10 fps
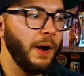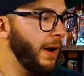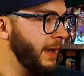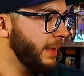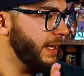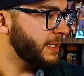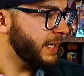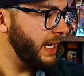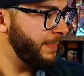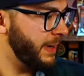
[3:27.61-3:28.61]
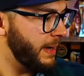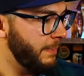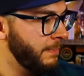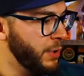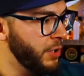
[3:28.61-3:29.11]
All right, let's keep it
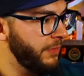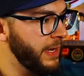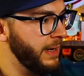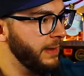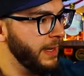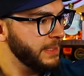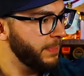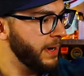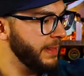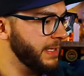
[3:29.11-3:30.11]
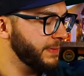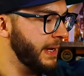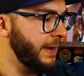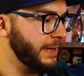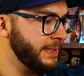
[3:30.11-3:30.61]
moving. Let's bring this one
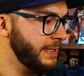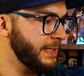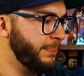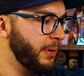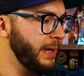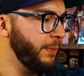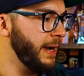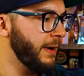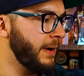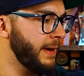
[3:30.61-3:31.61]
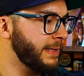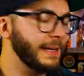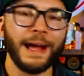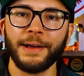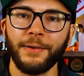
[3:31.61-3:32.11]
out because this is pretty weird and it's
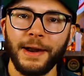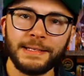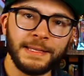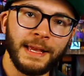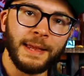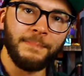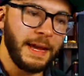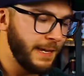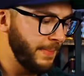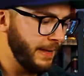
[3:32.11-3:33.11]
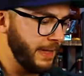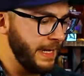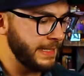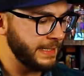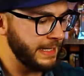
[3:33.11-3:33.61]
kind of crazy that it made my
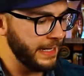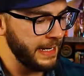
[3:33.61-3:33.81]
list.